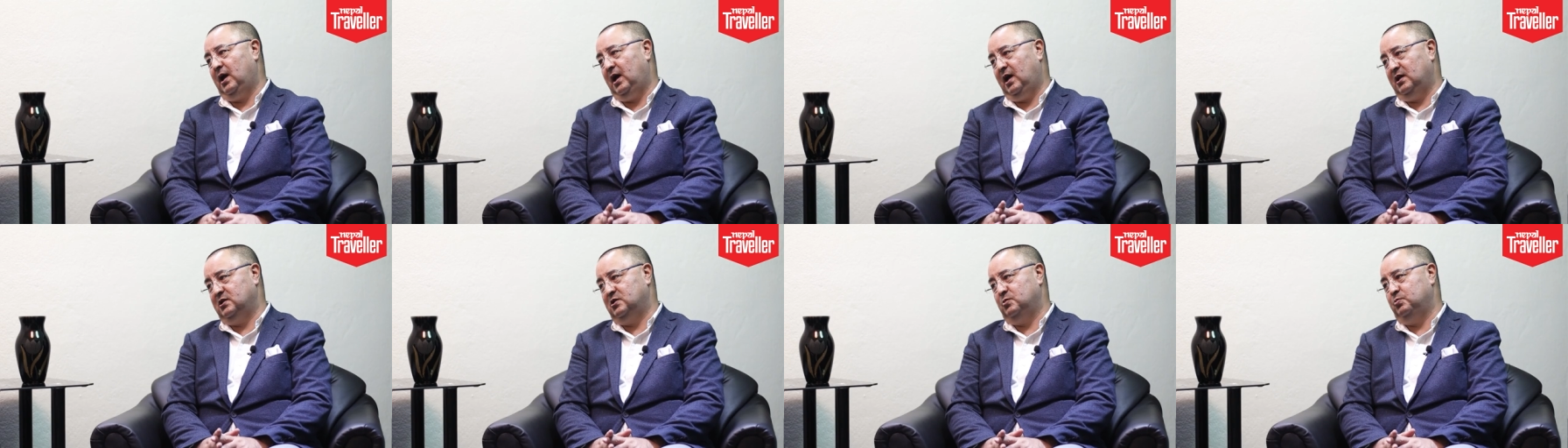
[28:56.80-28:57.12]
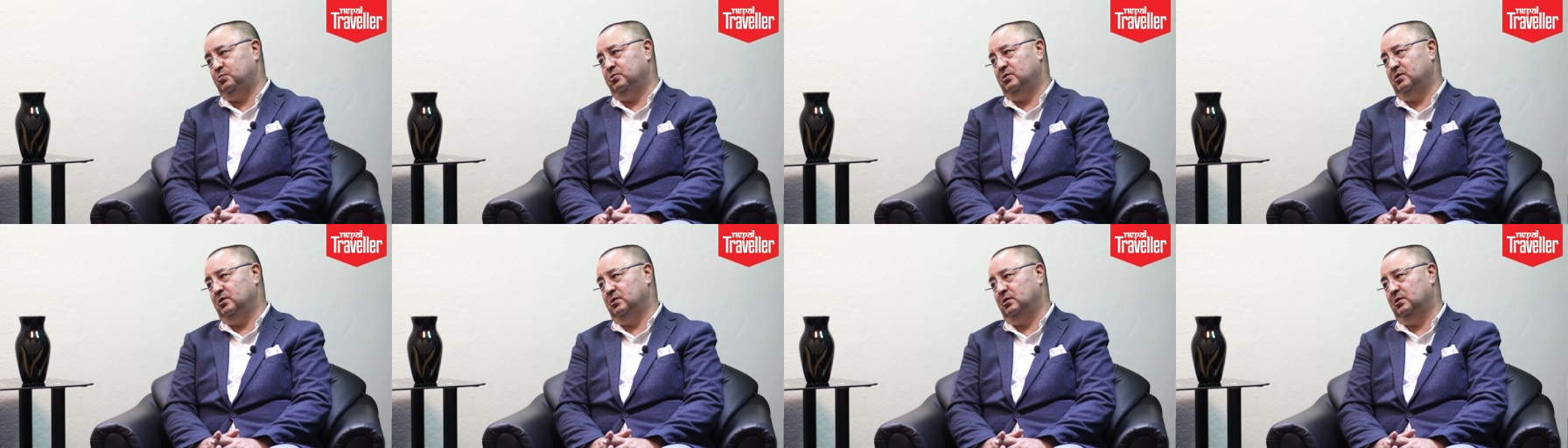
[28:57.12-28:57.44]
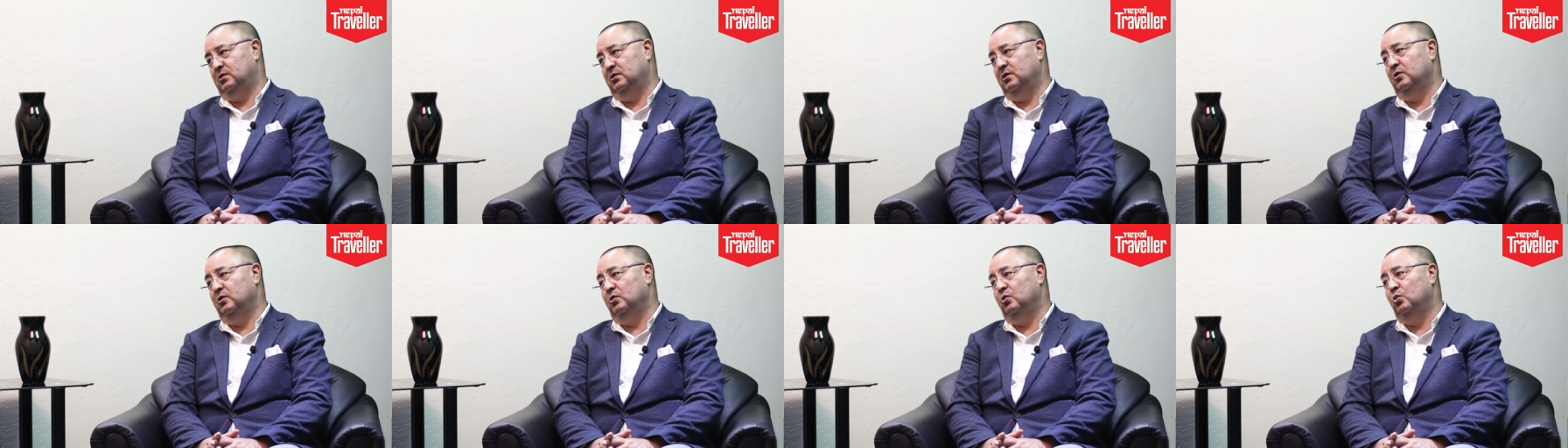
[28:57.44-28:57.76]
as per
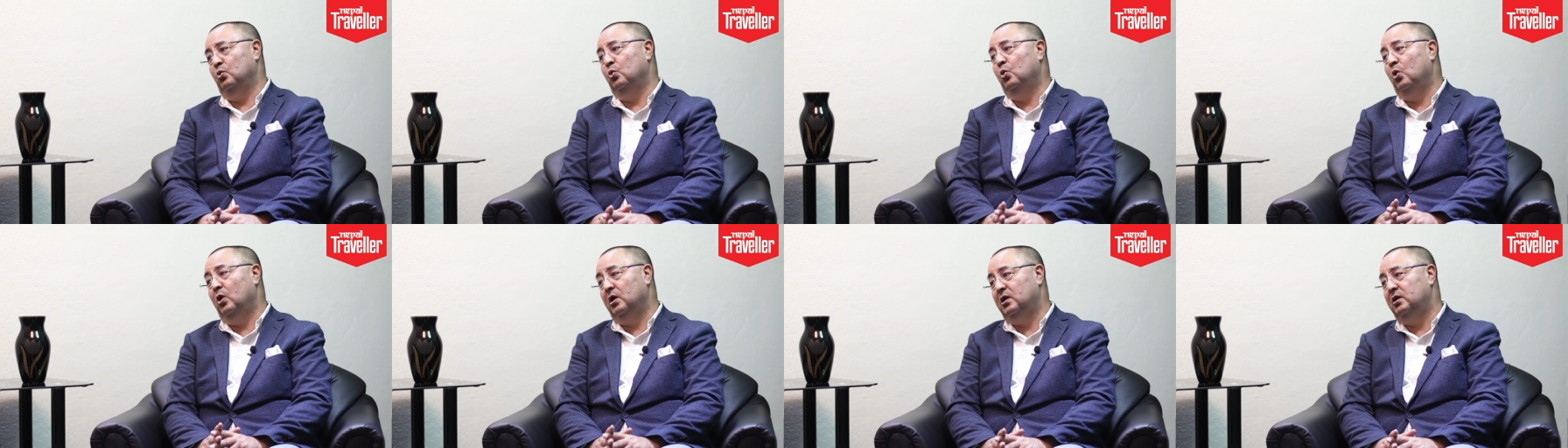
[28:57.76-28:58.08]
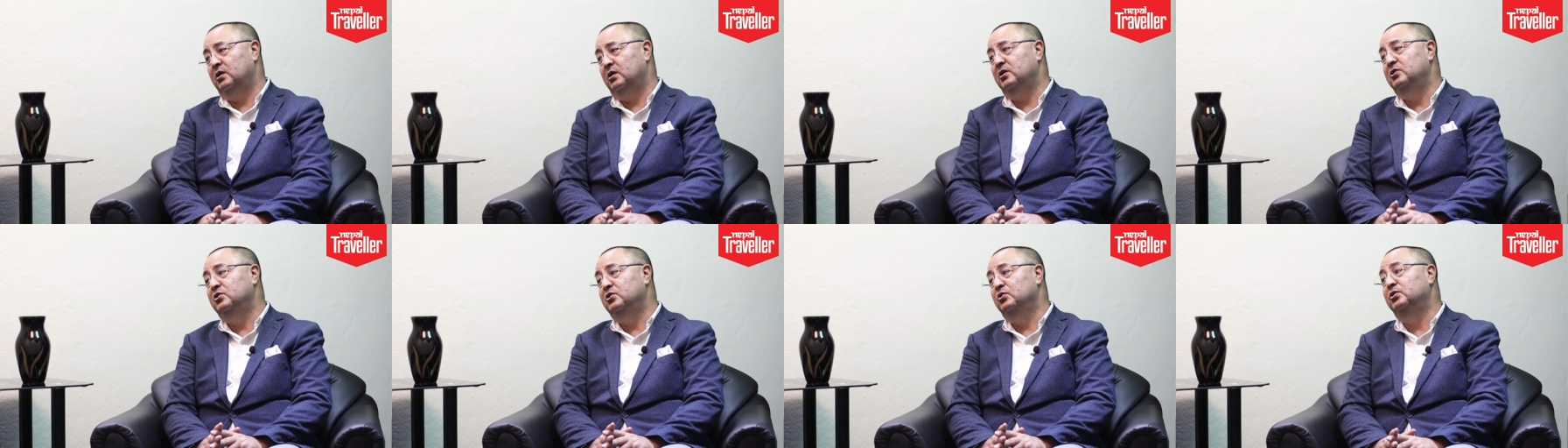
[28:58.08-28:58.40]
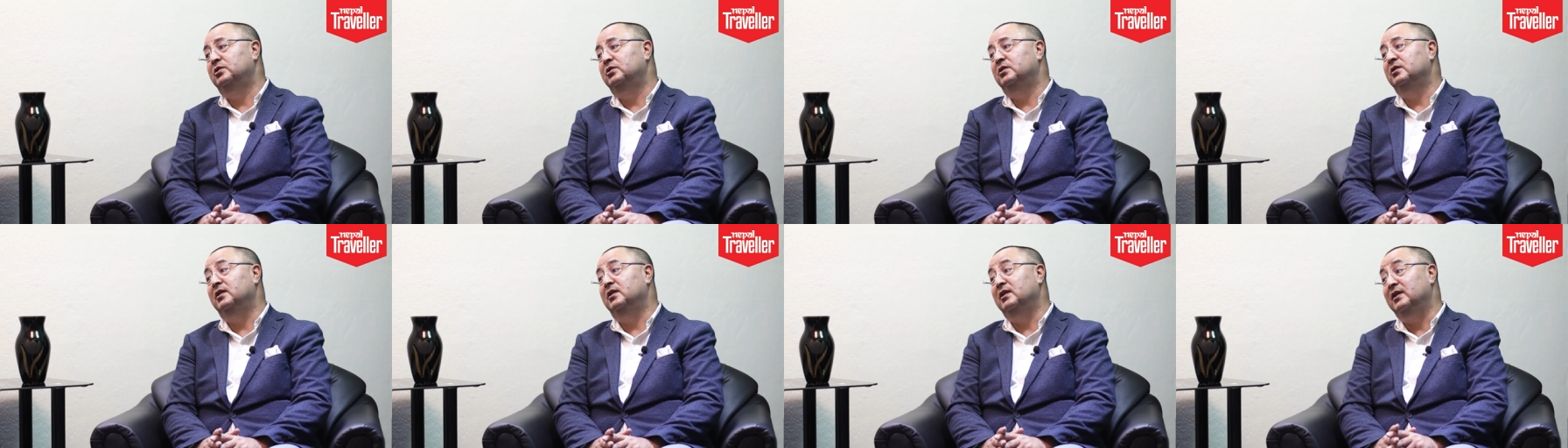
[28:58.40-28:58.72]
the, what
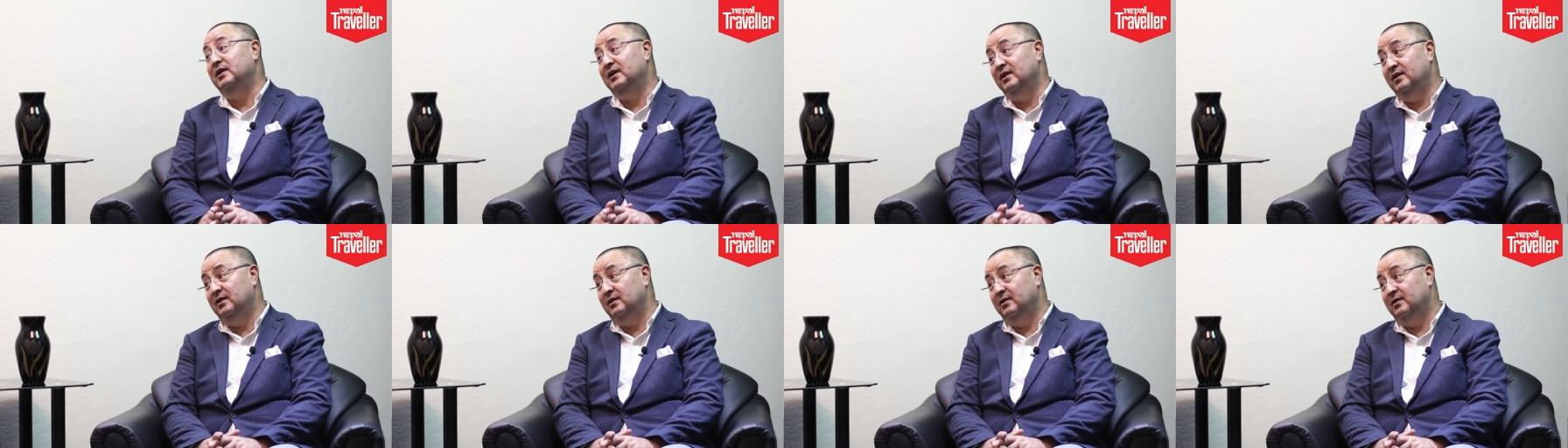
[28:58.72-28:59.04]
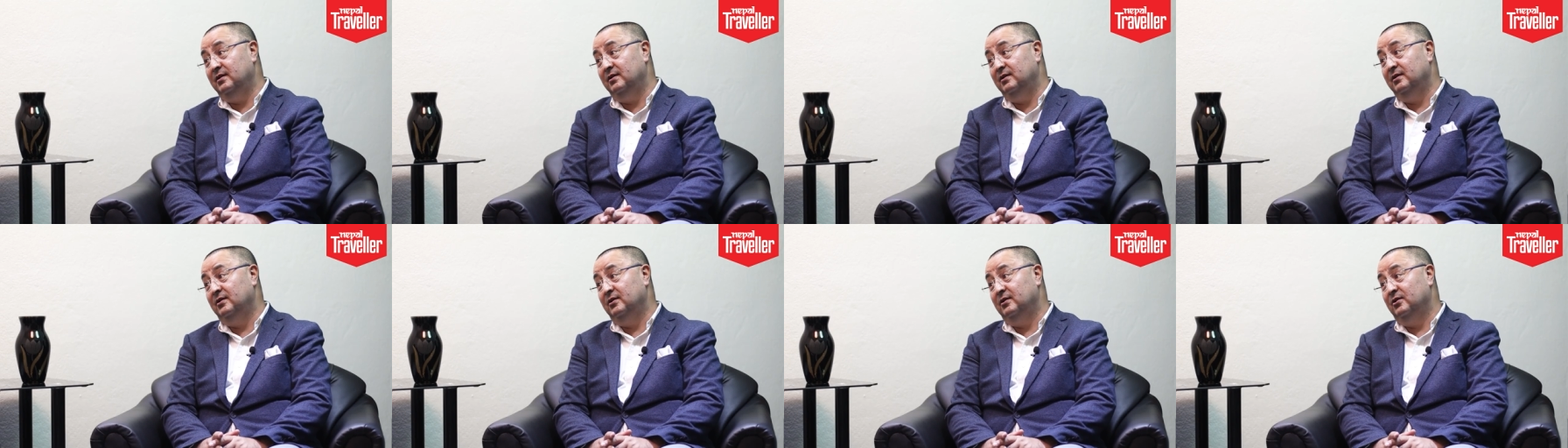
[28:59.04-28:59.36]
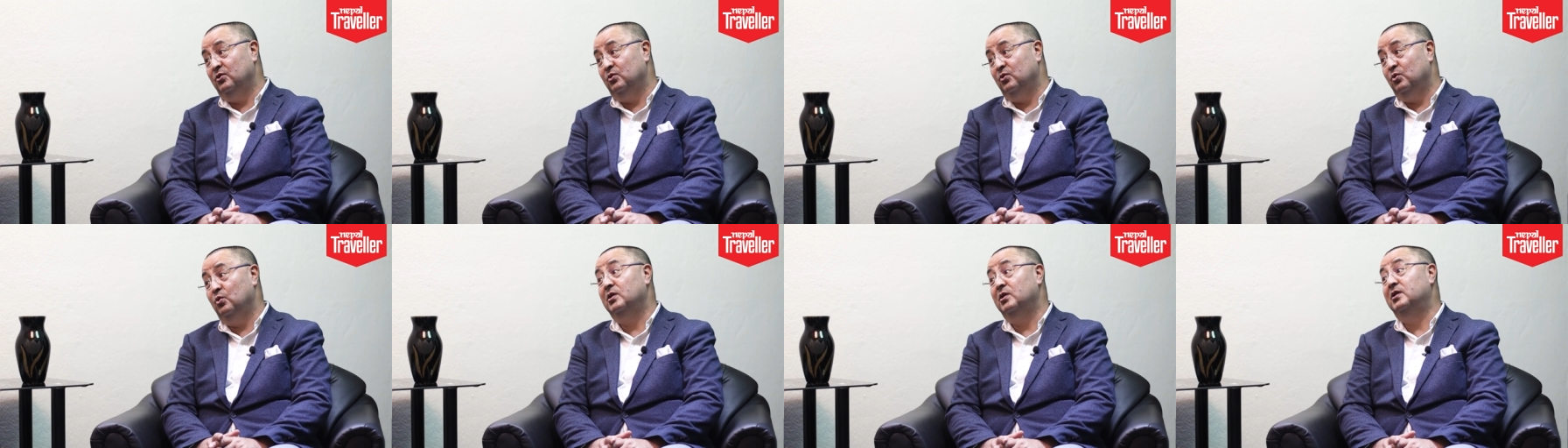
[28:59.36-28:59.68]
youth need,
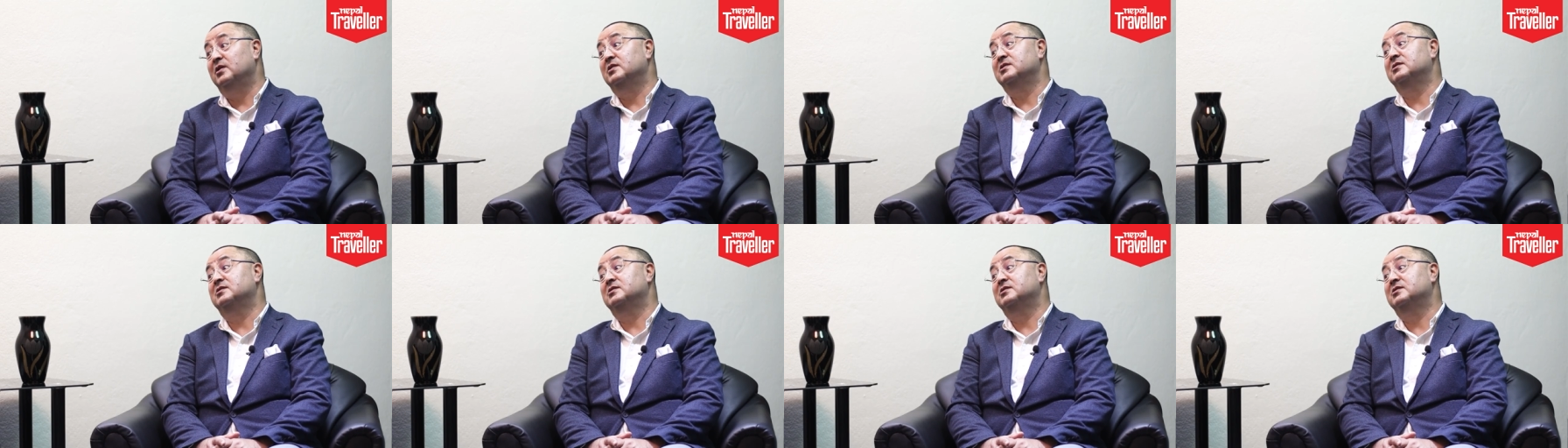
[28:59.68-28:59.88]
what